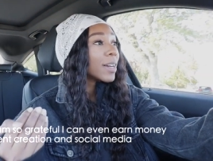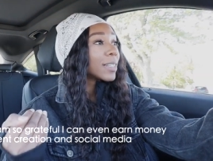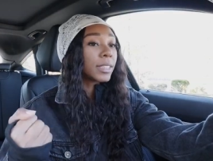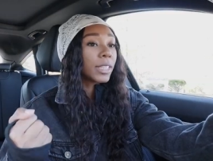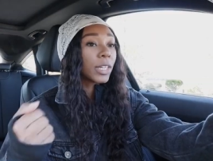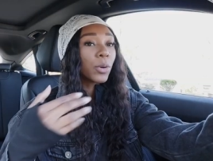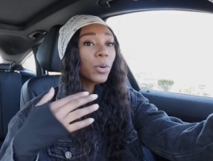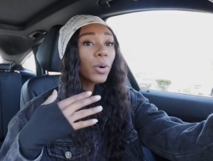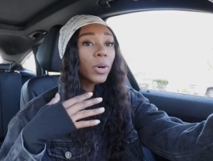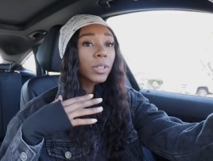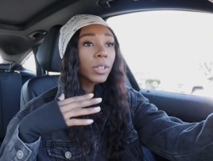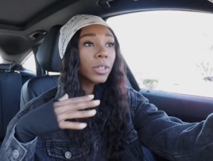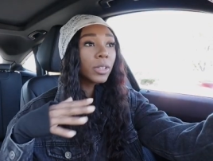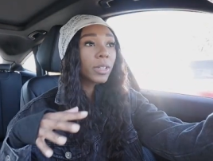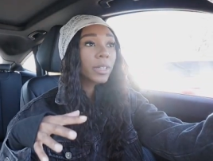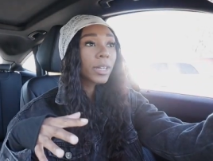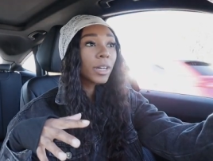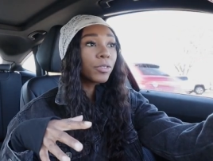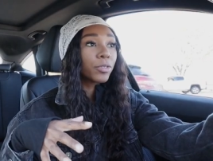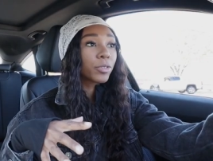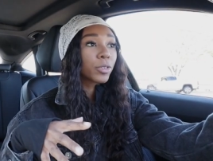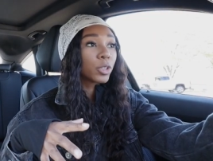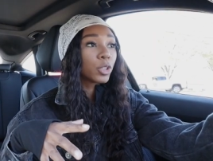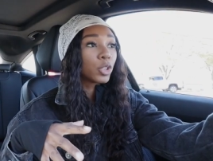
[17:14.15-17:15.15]
Still on the
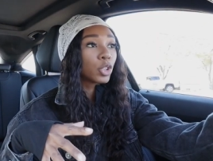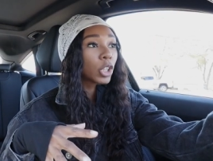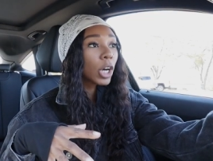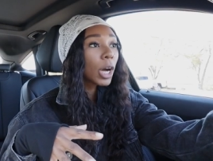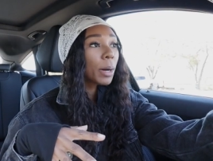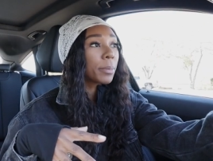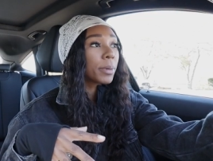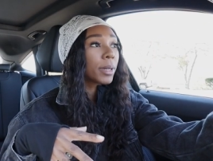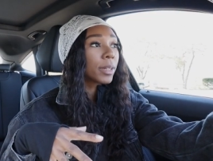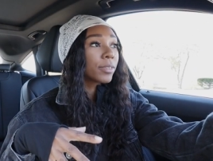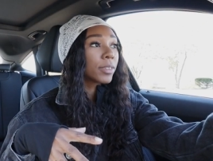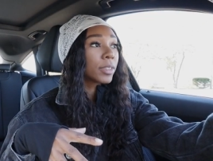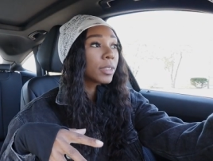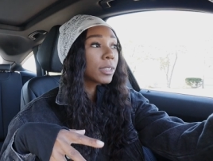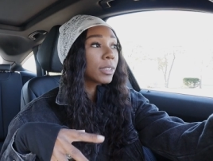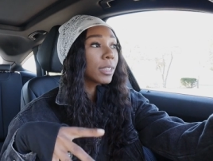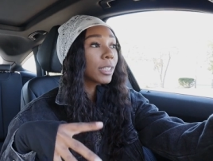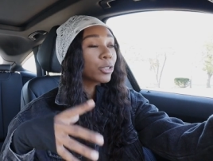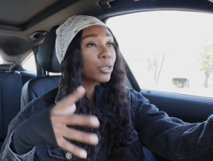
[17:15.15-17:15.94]
lookout for a job and everything.